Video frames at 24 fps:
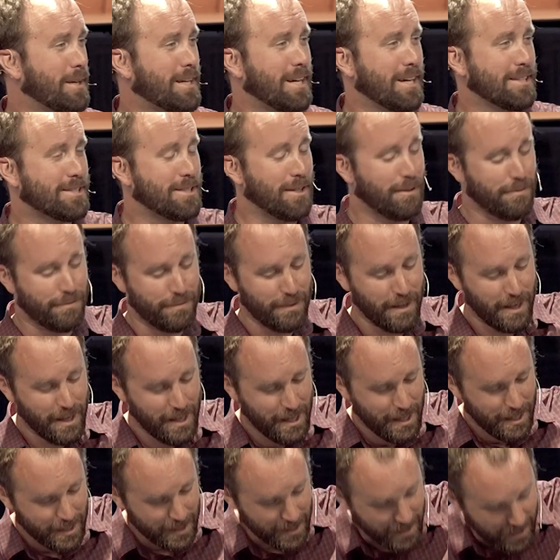because of
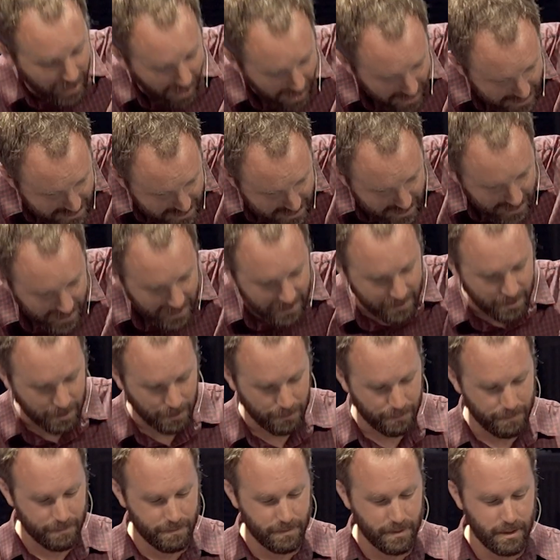God's kingdom.
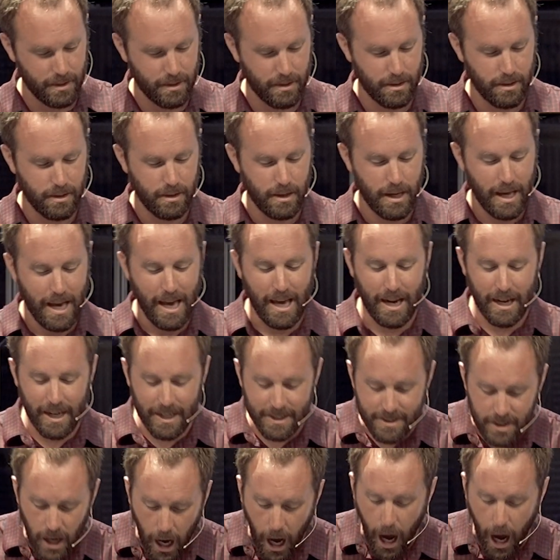And it is